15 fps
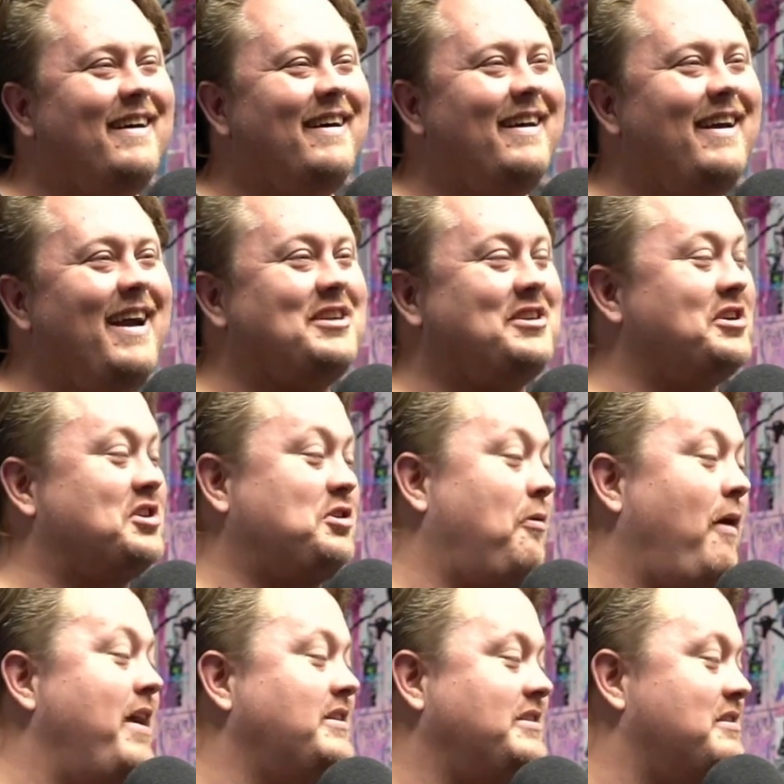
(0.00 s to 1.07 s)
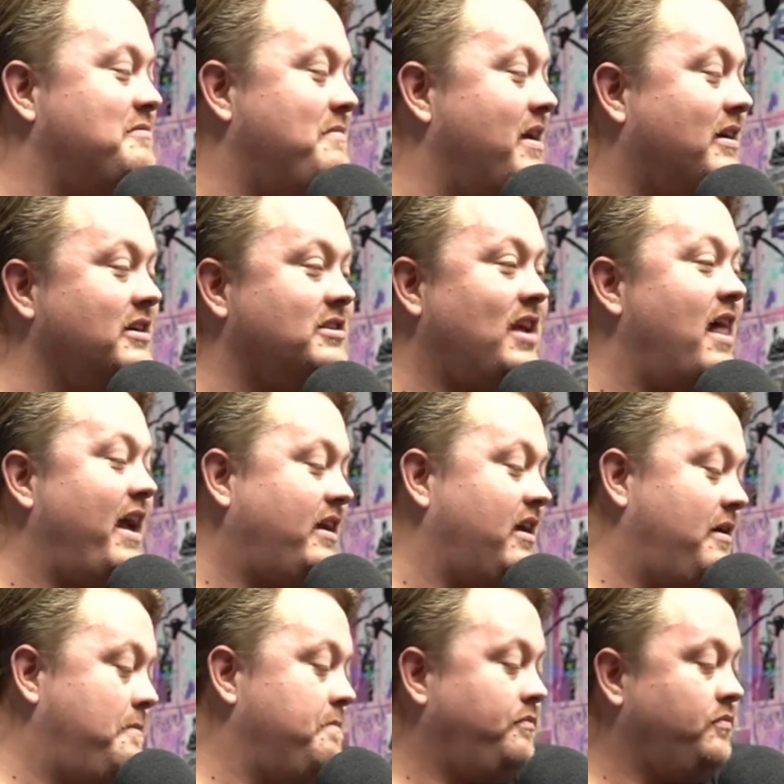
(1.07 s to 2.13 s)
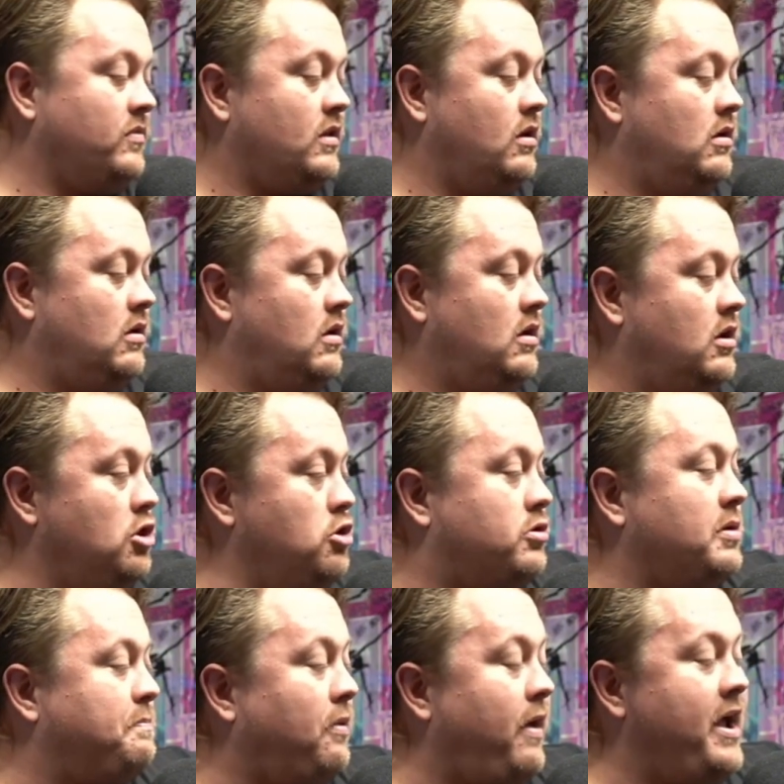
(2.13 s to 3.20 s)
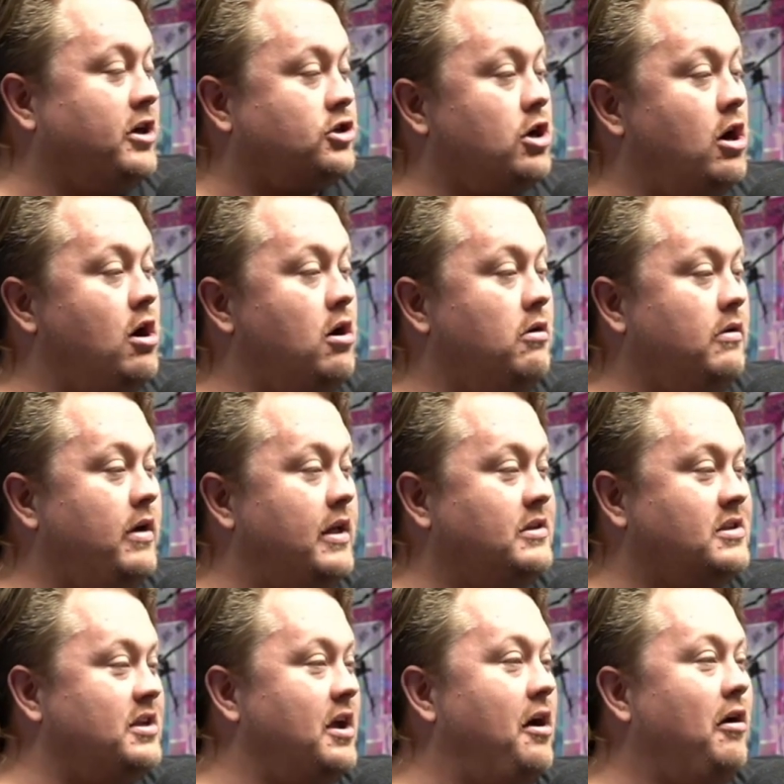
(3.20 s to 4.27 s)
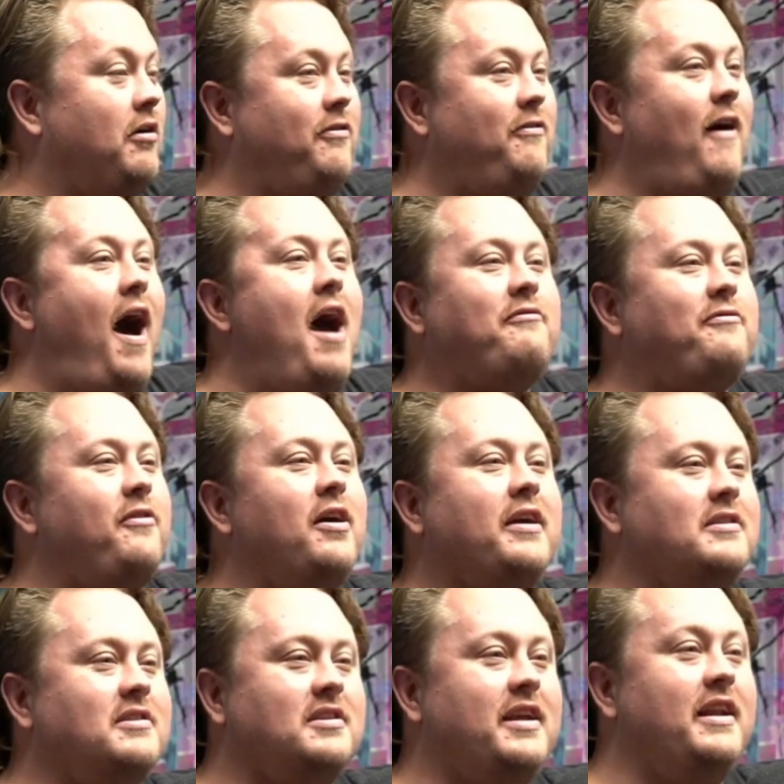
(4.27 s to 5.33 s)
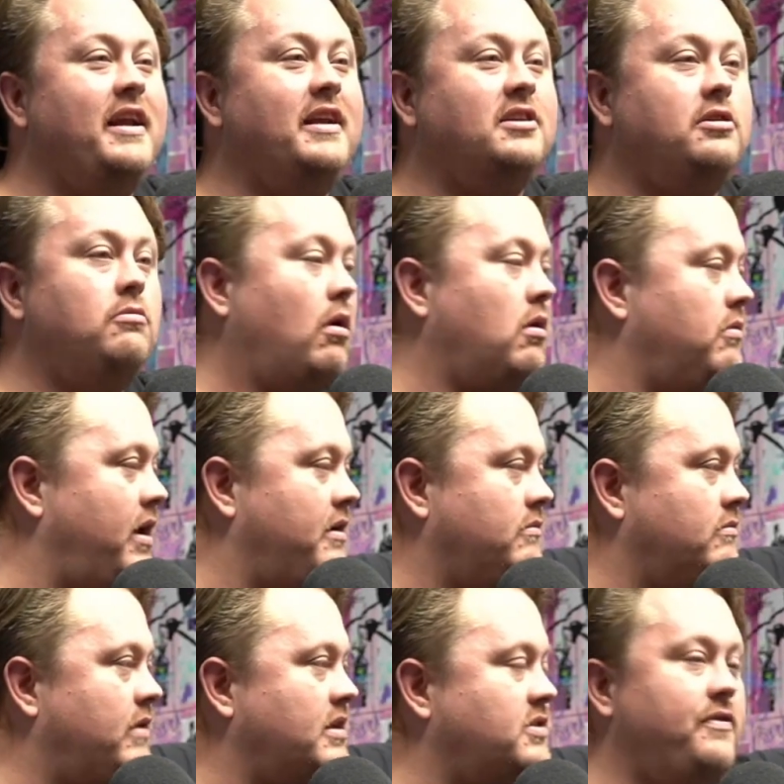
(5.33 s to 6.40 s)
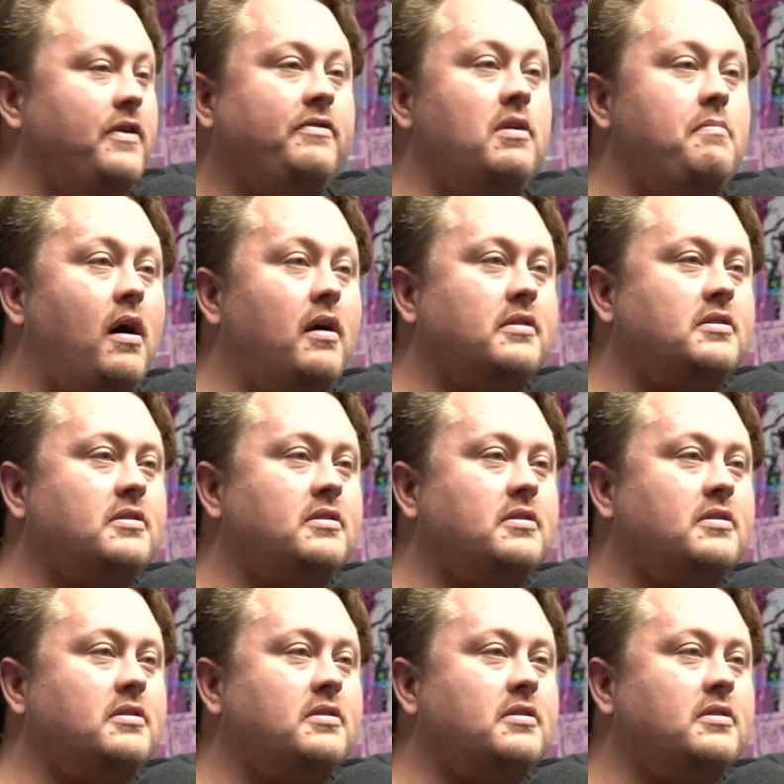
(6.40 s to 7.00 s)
It's just crazy to me because you could play a show and sell 5 fucking CDs. You walk away, that's $50.